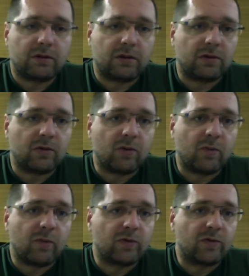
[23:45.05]

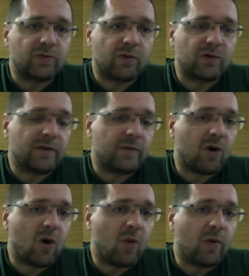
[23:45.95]
those ports will be
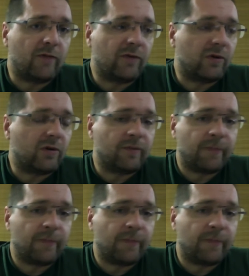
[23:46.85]
open for